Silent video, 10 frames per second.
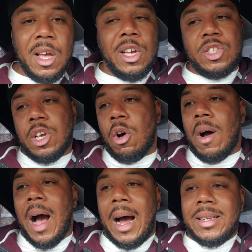So
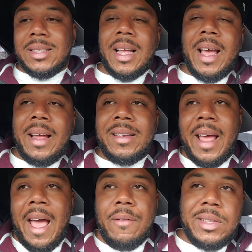I understand
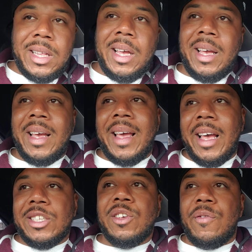everything
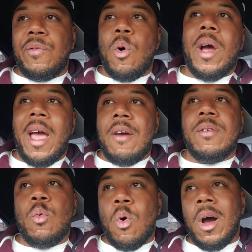isn't for
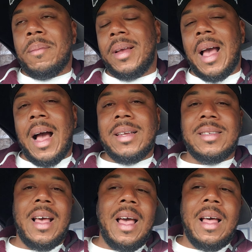everyone, but guys,
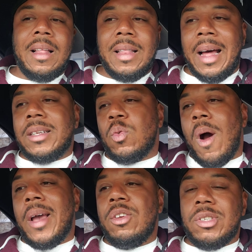that is
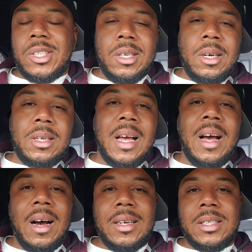why you should
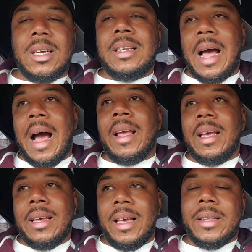or should not
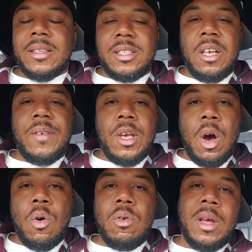get the
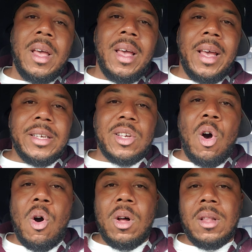CVO. It's
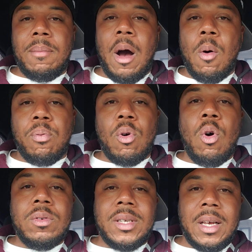all about
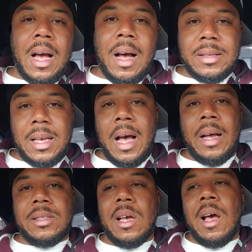pros and cons,
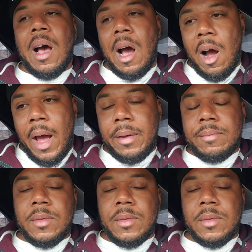guys. All right.